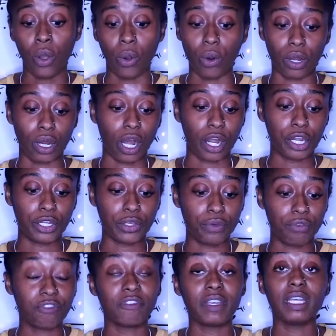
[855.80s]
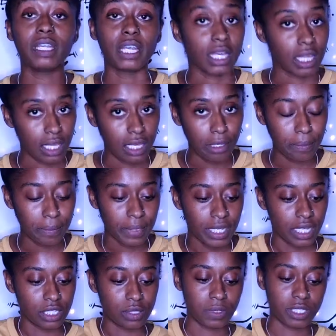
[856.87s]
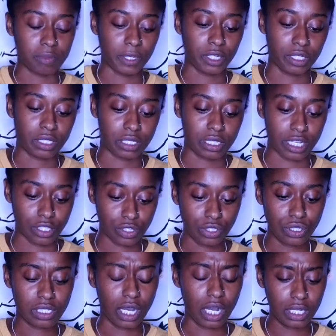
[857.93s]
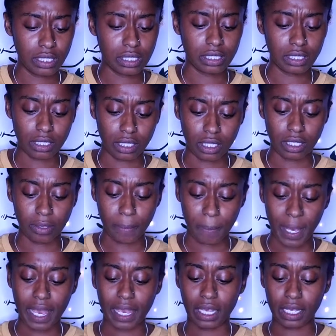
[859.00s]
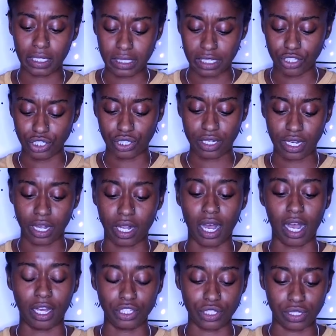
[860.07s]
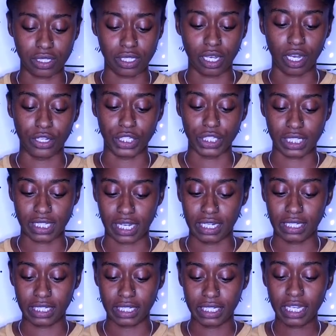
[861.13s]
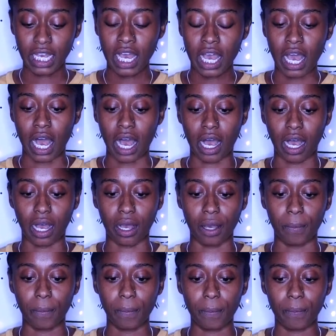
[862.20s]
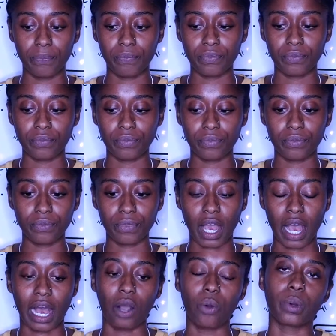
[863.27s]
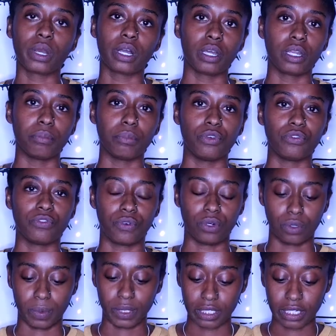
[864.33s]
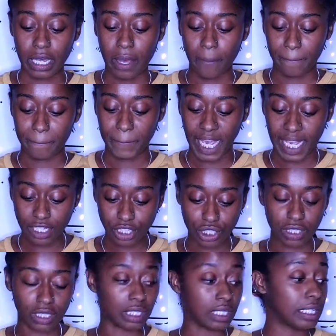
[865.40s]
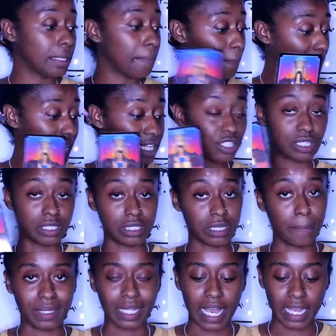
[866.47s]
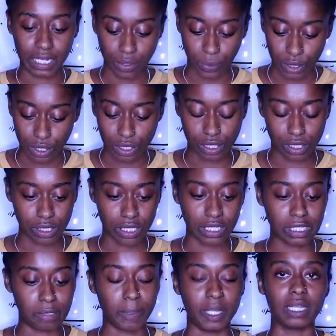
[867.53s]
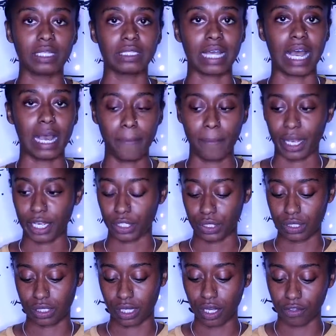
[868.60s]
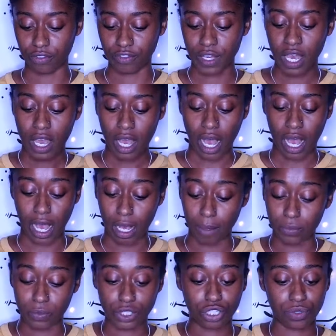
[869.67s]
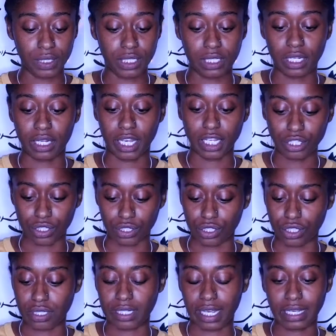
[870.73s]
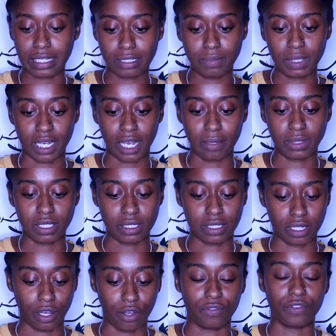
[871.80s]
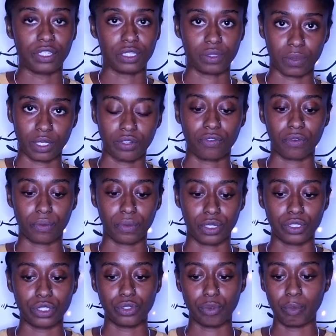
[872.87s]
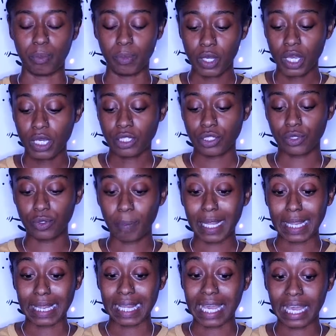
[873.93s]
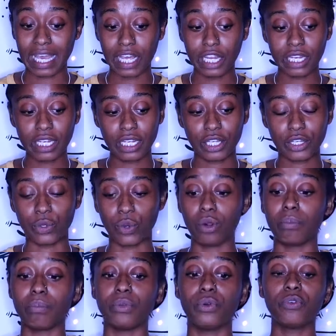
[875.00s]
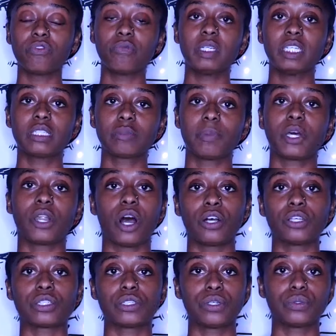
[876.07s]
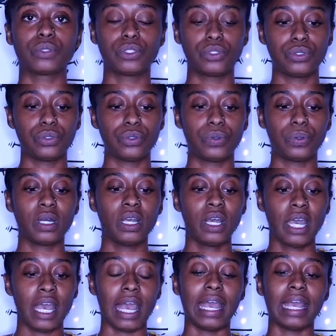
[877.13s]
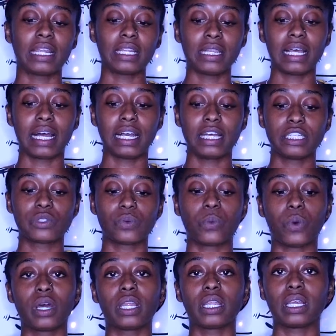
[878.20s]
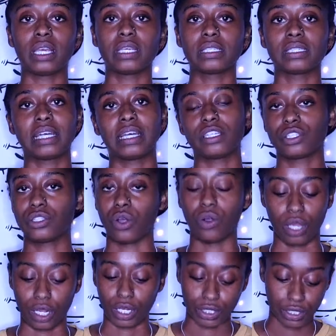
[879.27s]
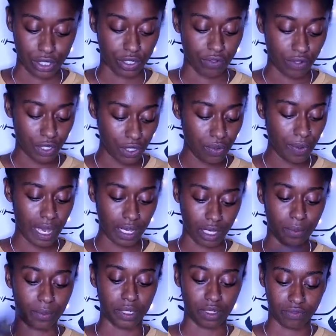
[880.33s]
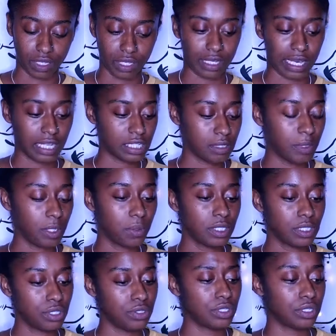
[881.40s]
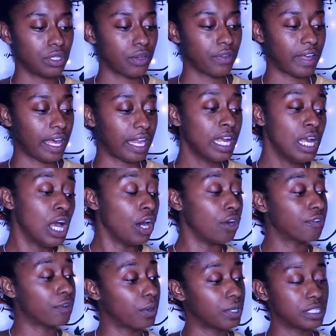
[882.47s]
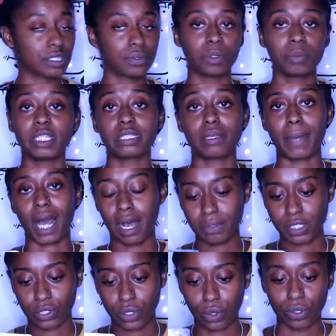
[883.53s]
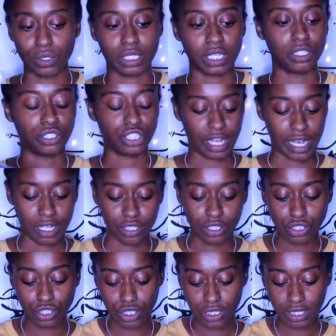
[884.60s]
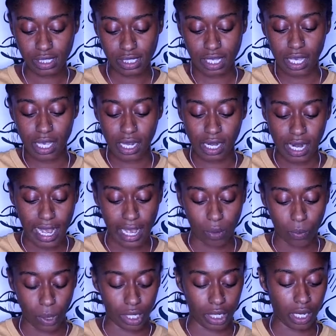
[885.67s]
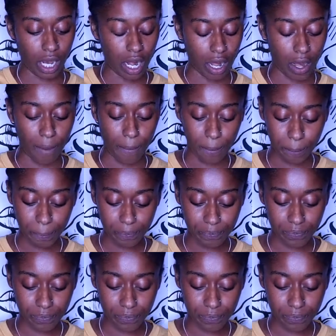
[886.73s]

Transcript: or are you feeding them is what spirit is saying so just constantly paying attention and consciously understanding um, how we're going to move forward patiently patience and planning with this this spending time by yourself um, retreat to nature just take some time to self this week for real to to plan your movements but also to analyze what it is that is no longer serving you and get rid of it yeah spirit wants you to know that of course there will be some obstacles and challenges in our um,